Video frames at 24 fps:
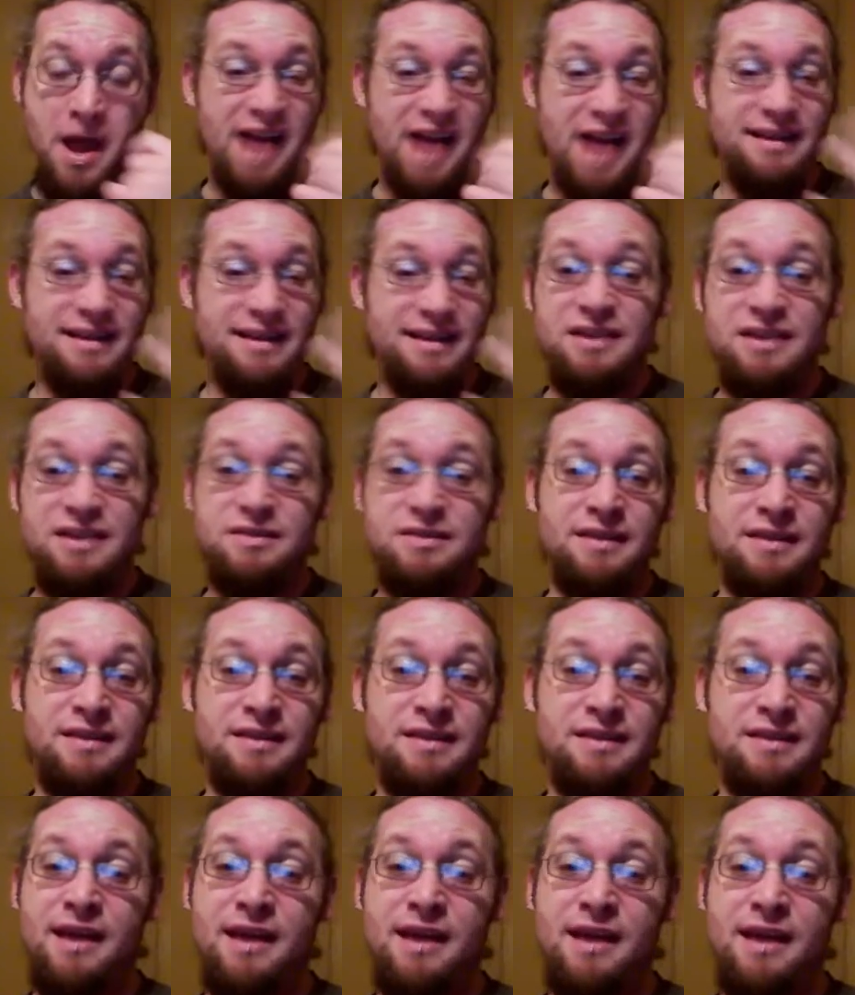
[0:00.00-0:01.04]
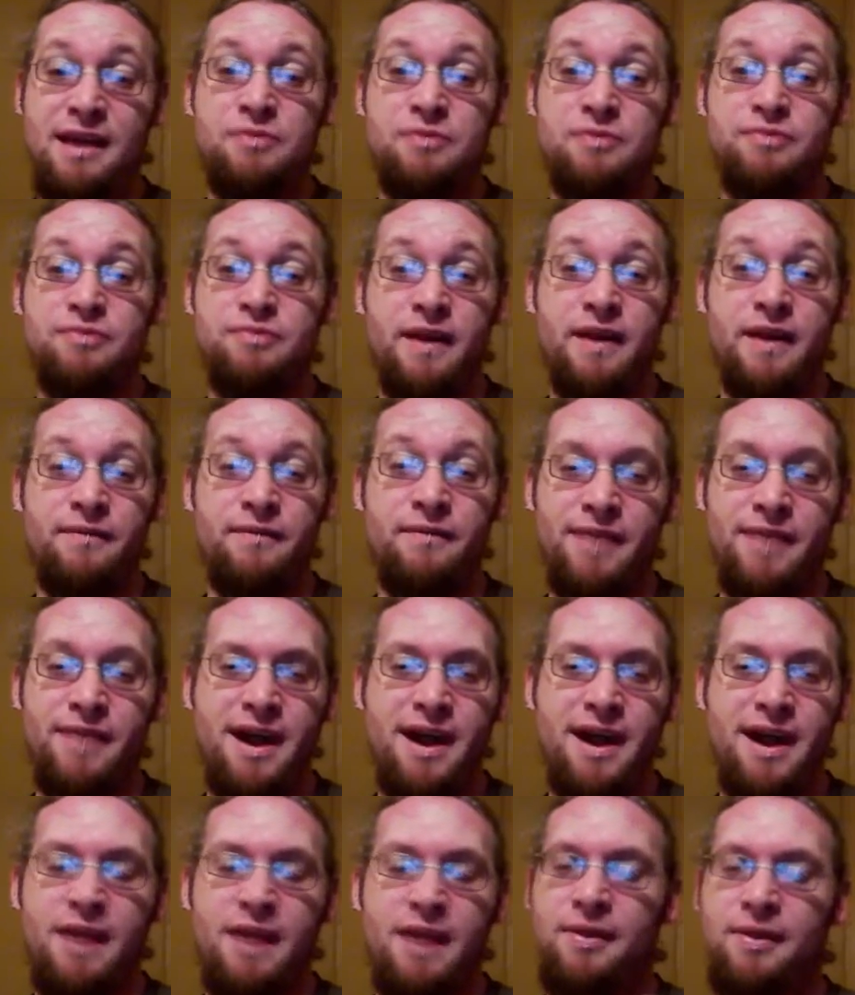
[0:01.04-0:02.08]
I didn't think I was ready for that
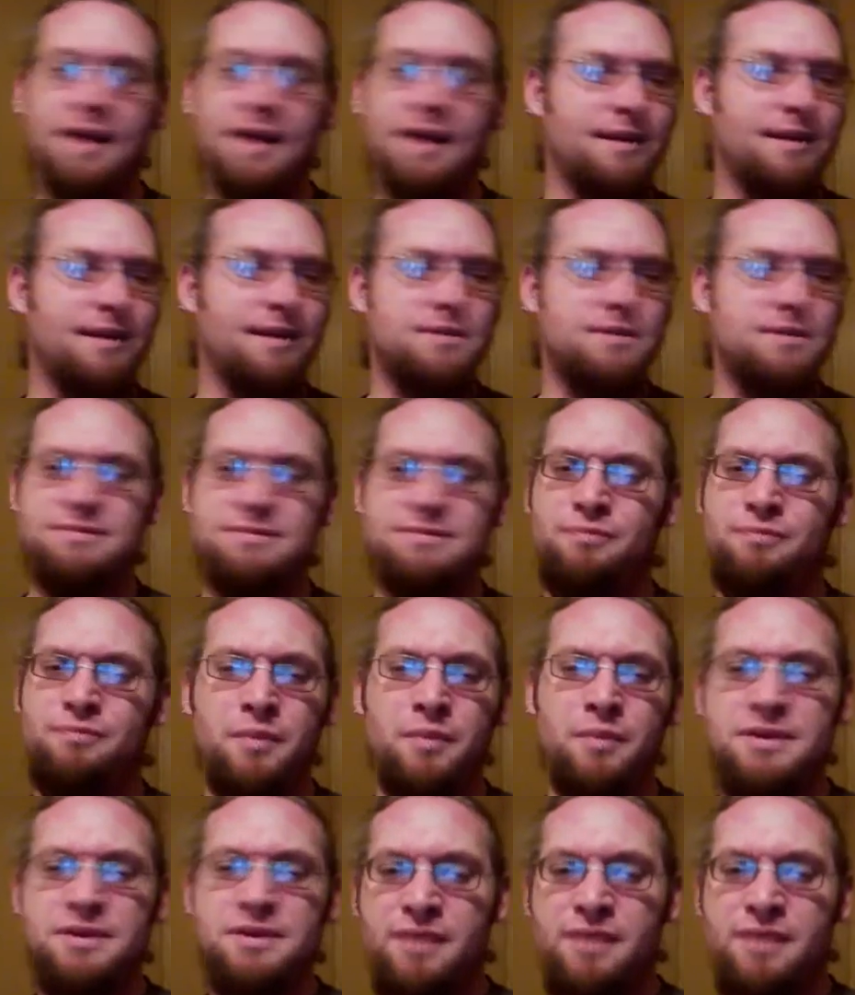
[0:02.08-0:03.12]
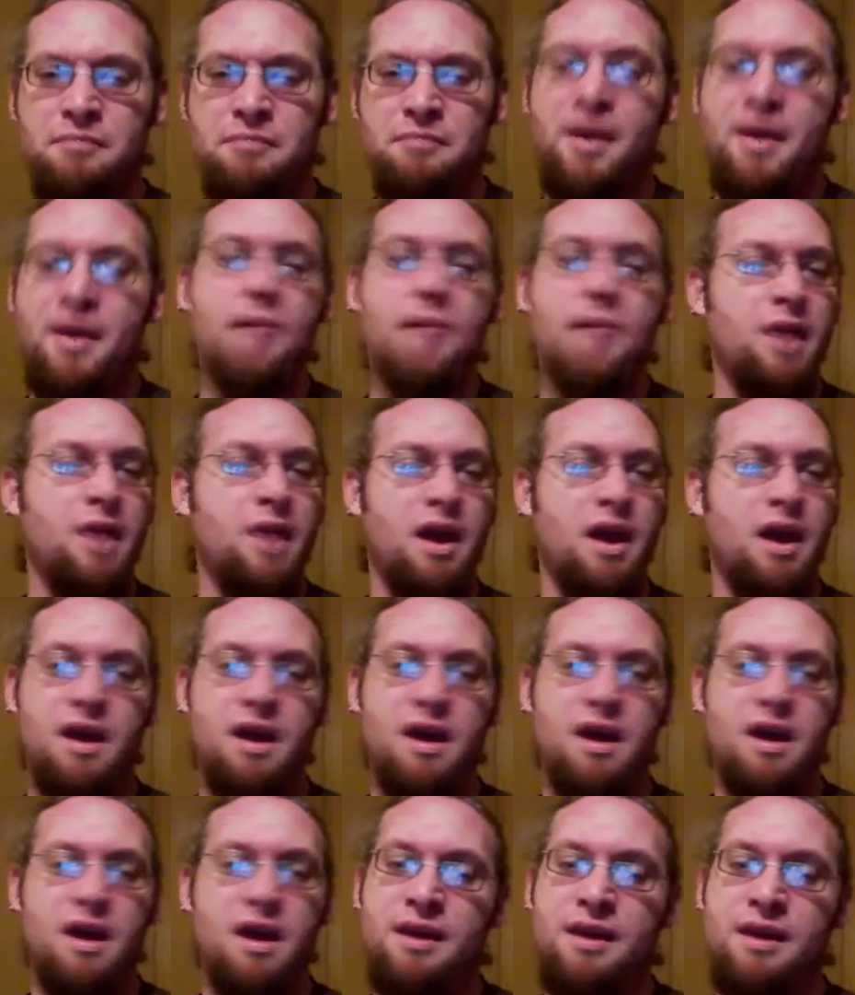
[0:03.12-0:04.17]
kind of thing, and I was busy reading
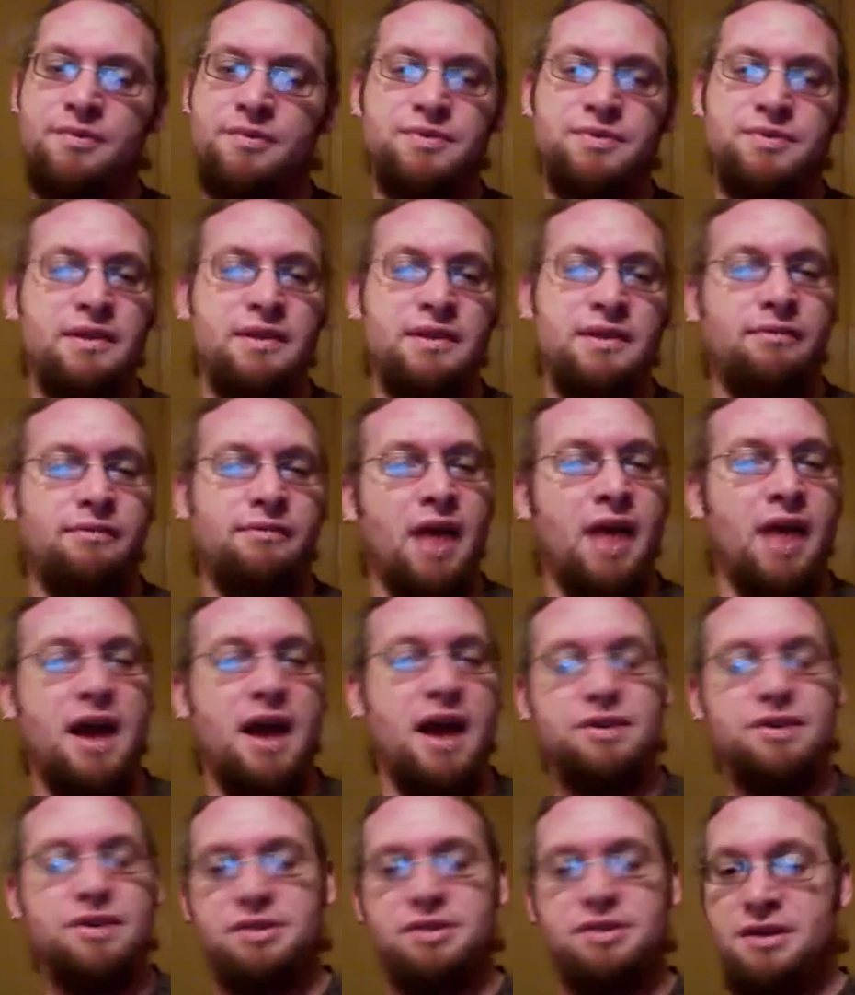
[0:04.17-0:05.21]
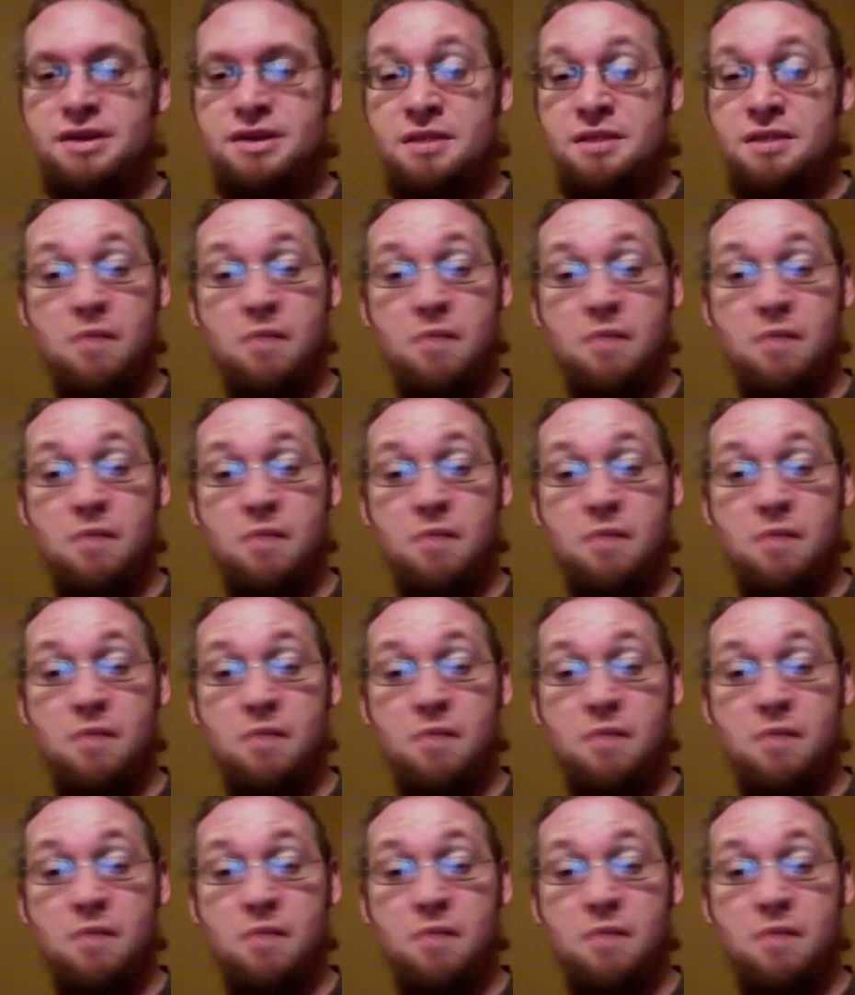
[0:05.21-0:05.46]
Batman, and I was reading The Flash.